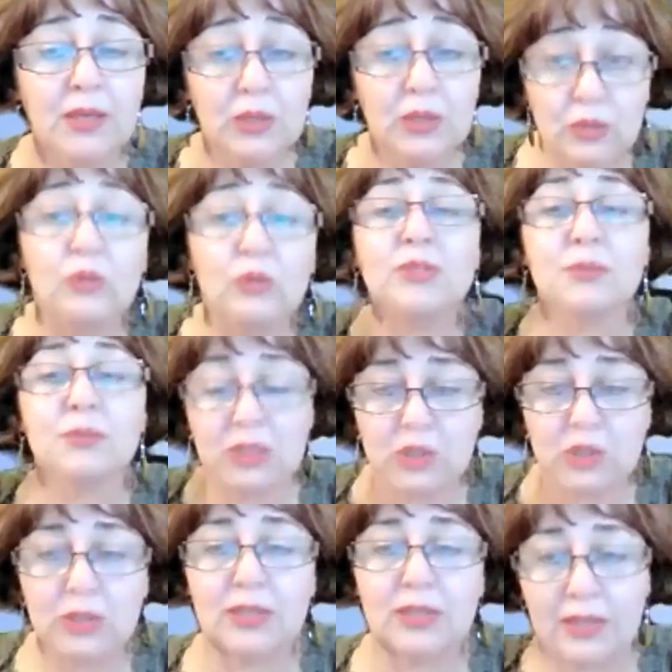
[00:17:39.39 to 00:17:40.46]

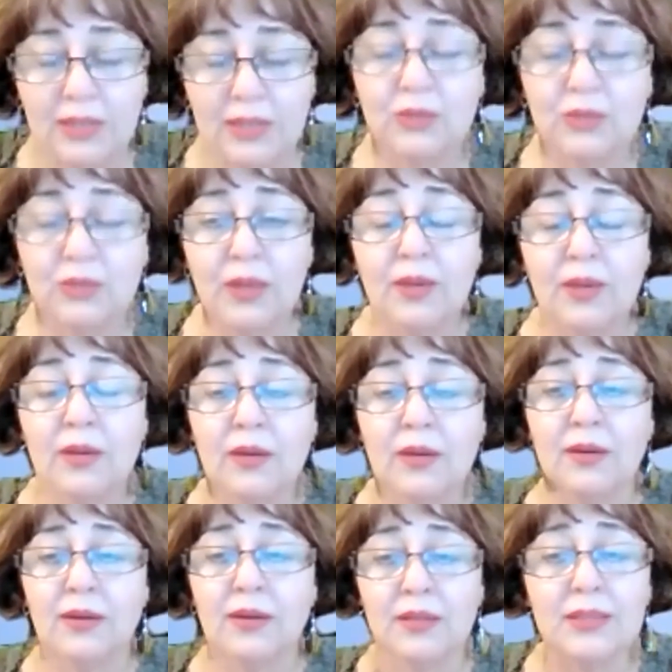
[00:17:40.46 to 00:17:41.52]
especially kind of
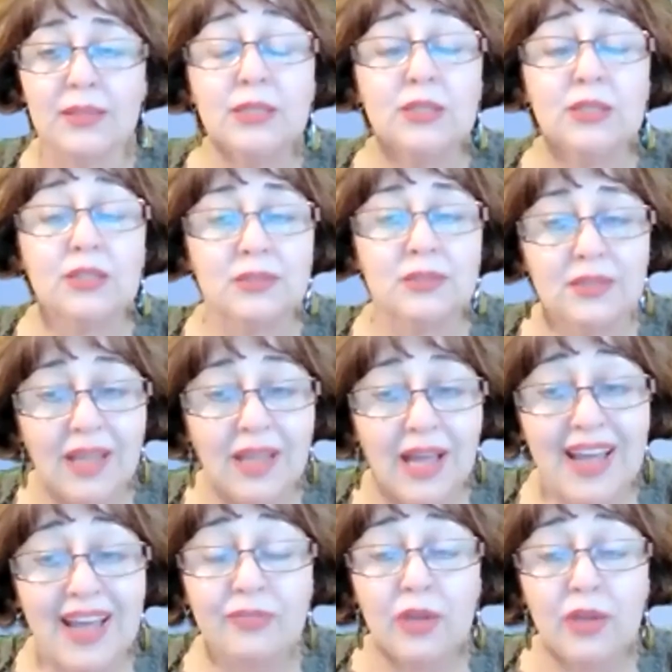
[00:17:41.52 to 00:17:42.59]
later in
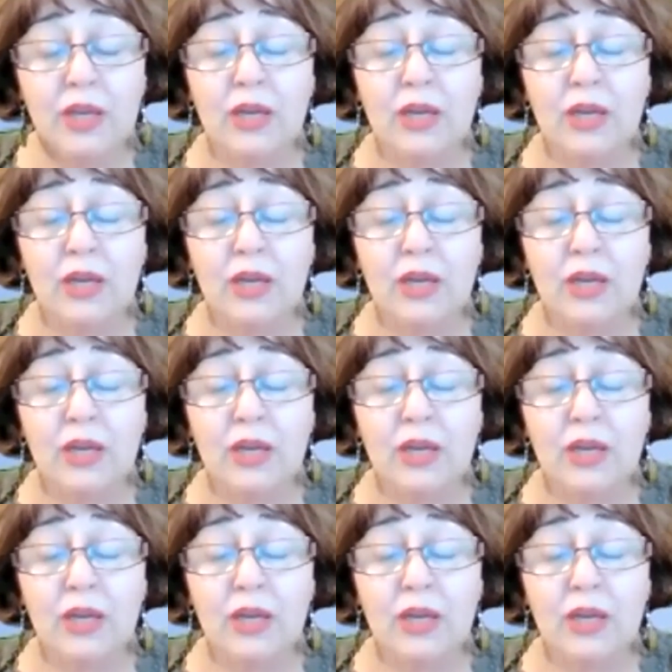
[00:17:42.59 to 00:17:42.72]
life,